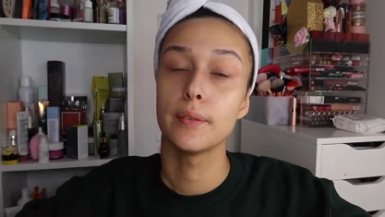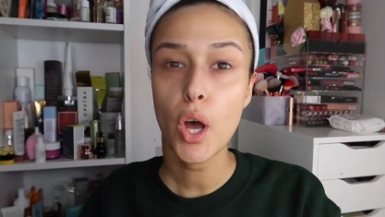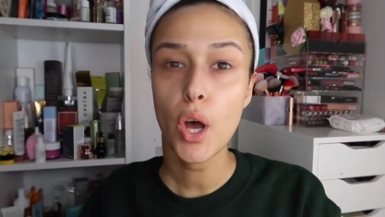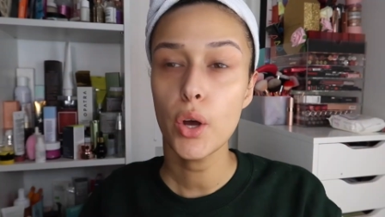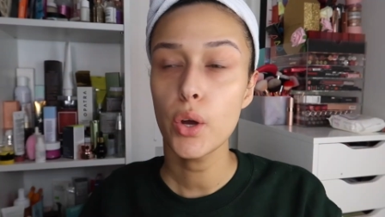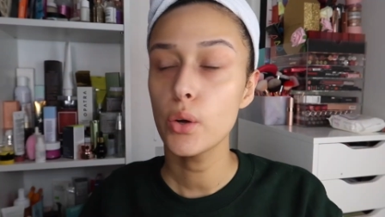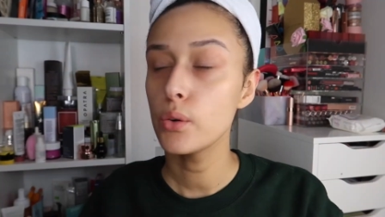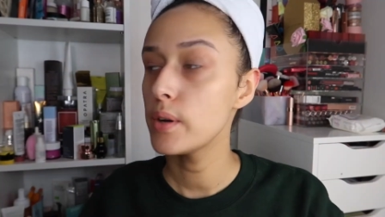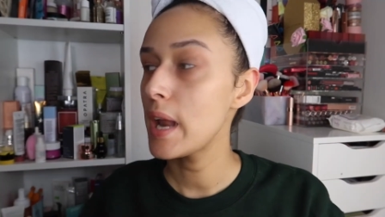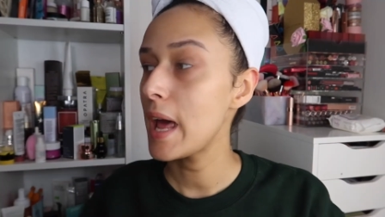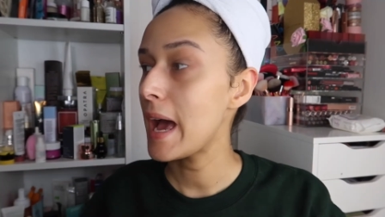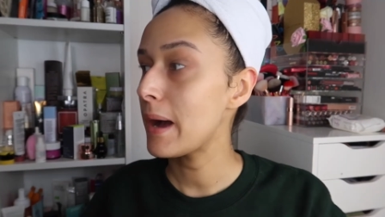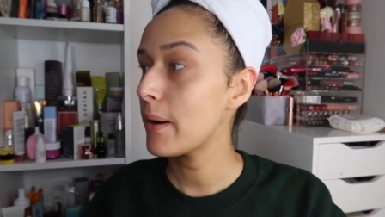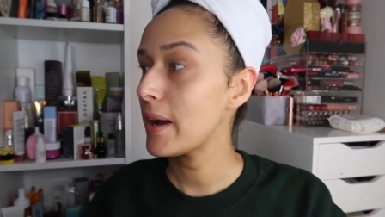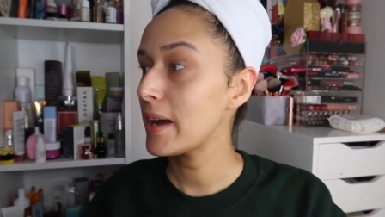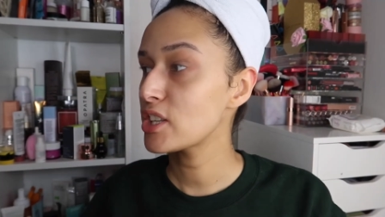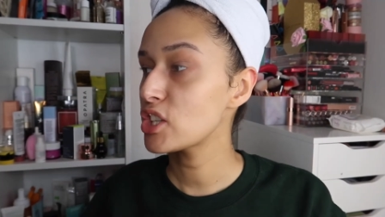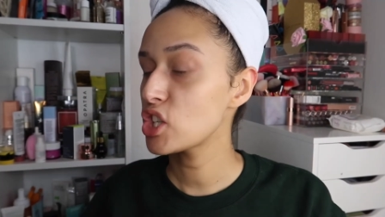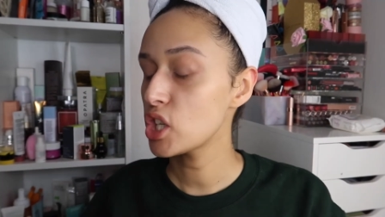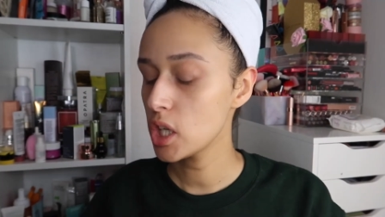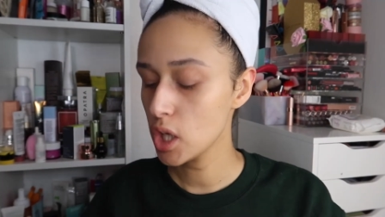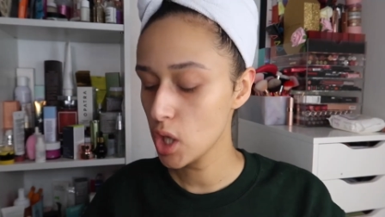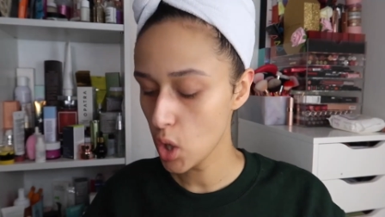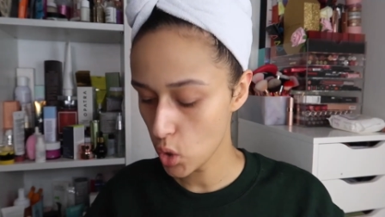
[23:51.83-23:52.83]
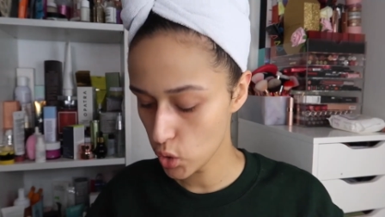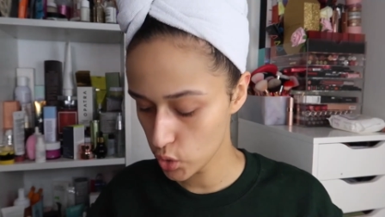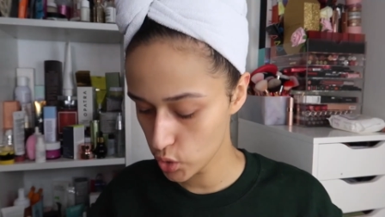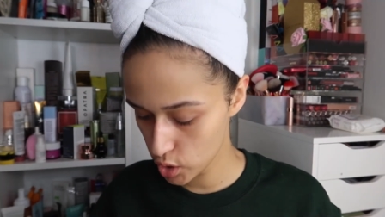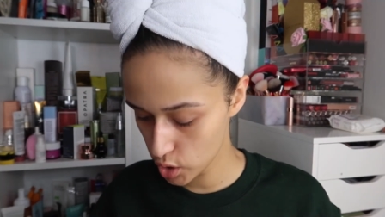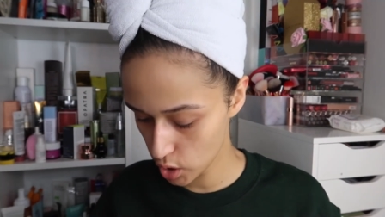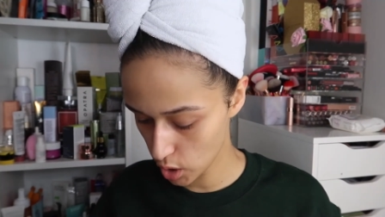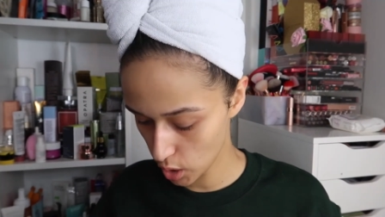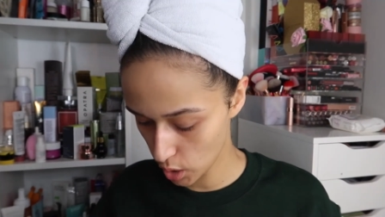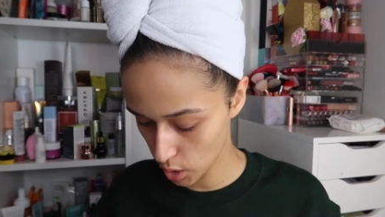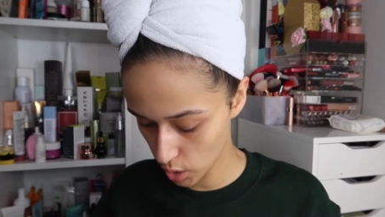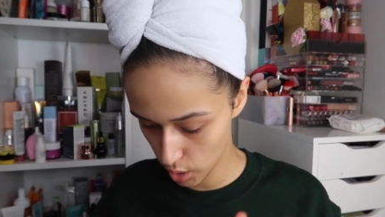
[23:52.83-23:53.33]
So now actually
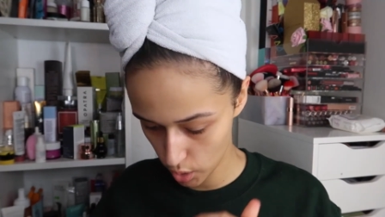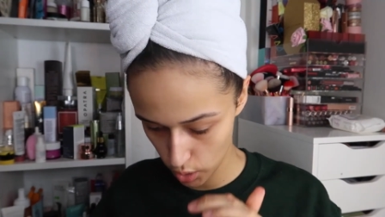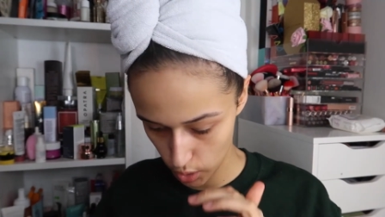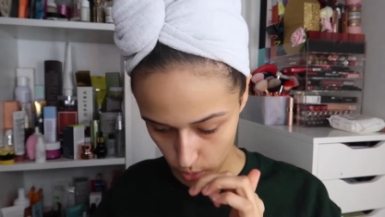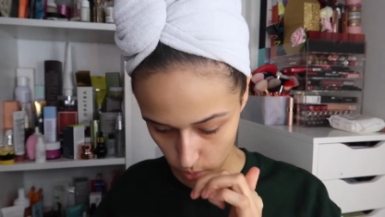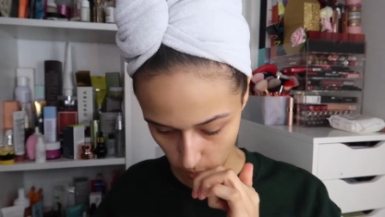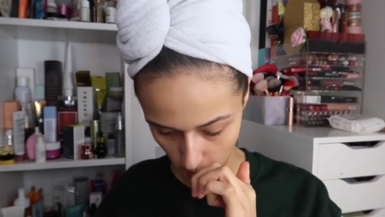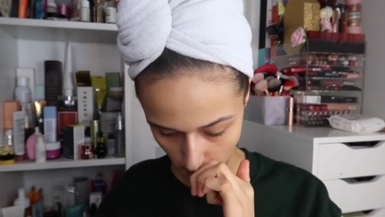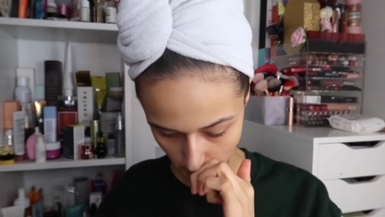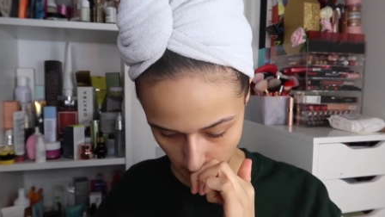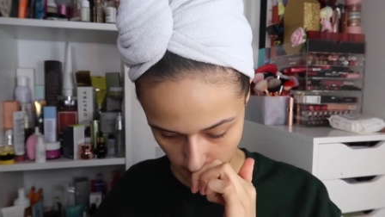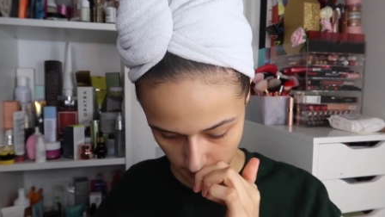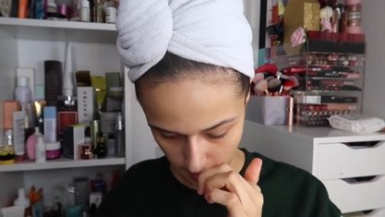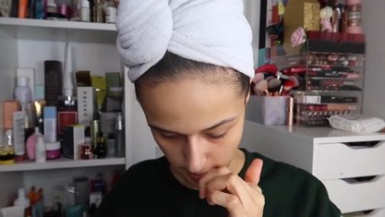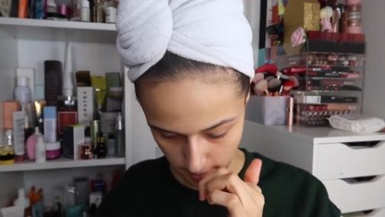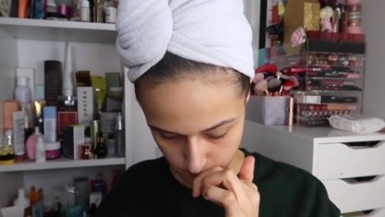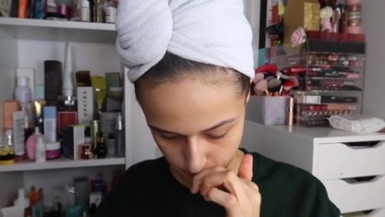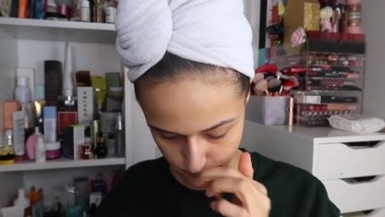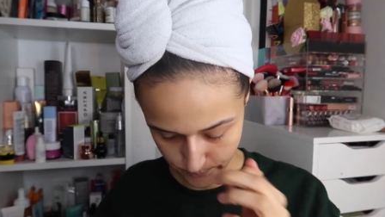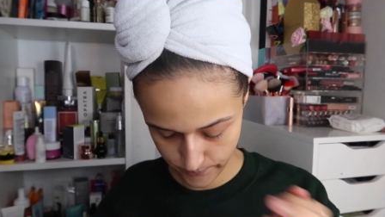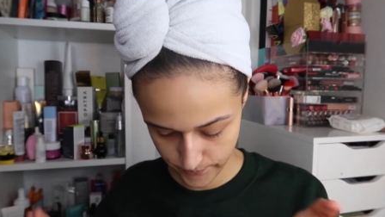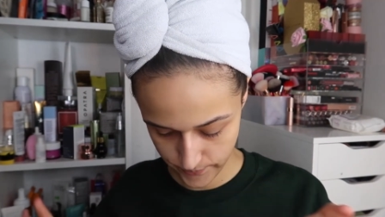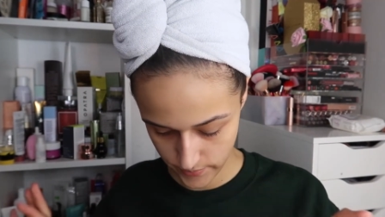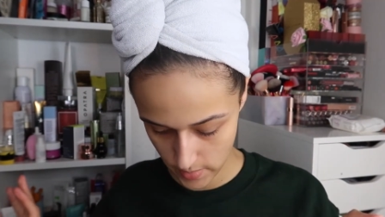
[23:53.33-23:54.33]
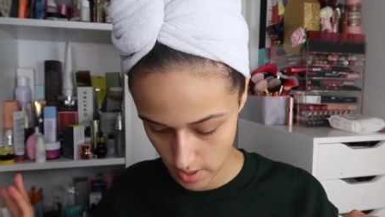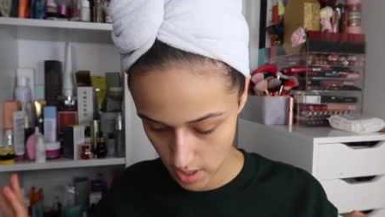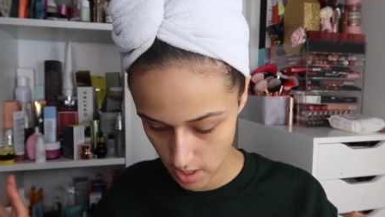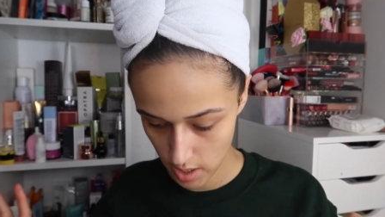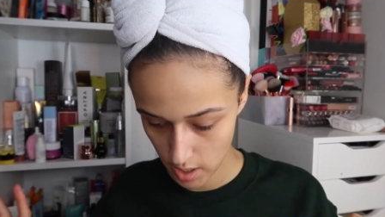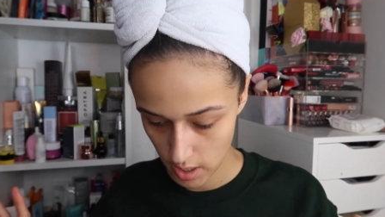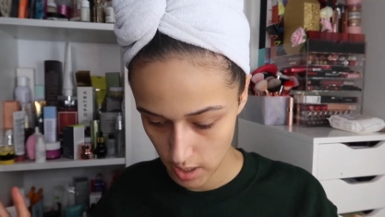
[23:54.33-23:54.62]
onto um,